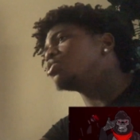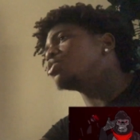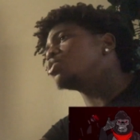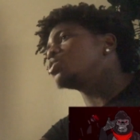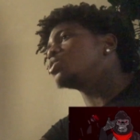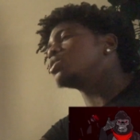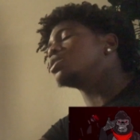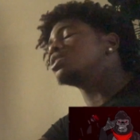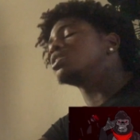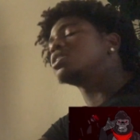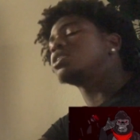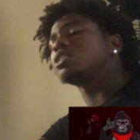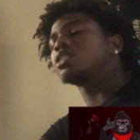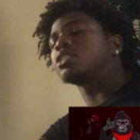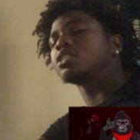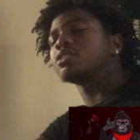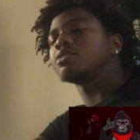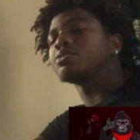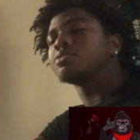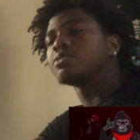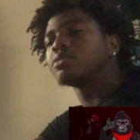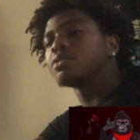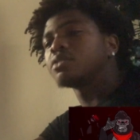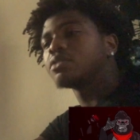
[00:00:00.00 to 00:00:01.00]
retweeting shit.
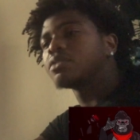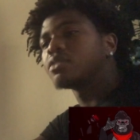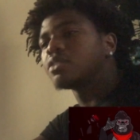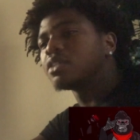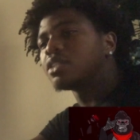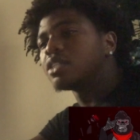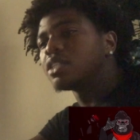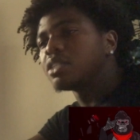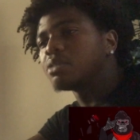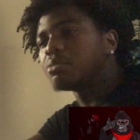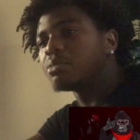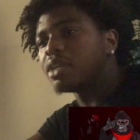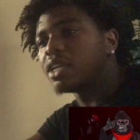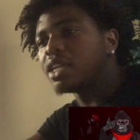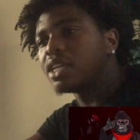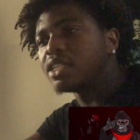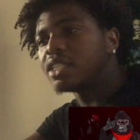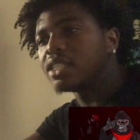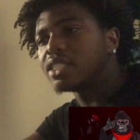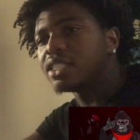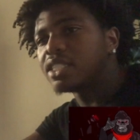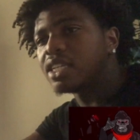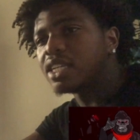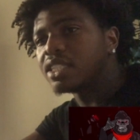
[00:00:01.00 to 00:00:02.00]
But hey,
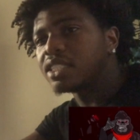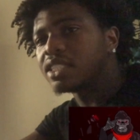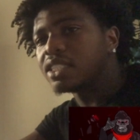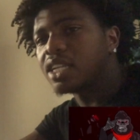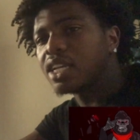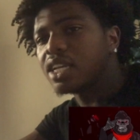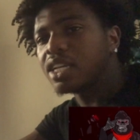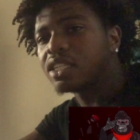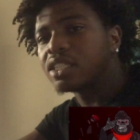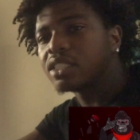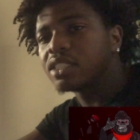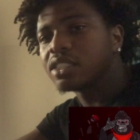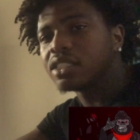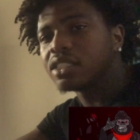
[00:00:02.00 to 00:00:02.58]
let's see how you side.